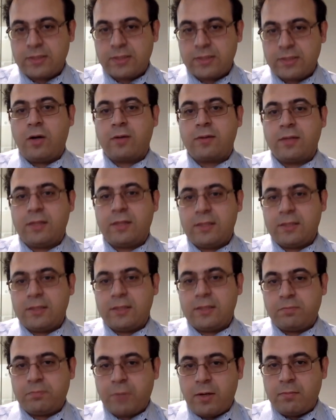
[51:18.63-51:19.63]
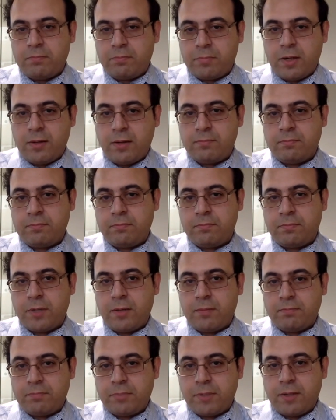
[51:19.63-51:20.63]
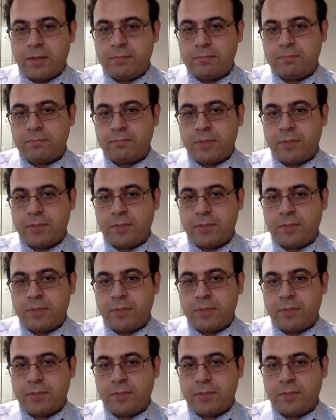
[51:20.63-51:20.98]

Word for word: Heart is bum, bum, bum, bum,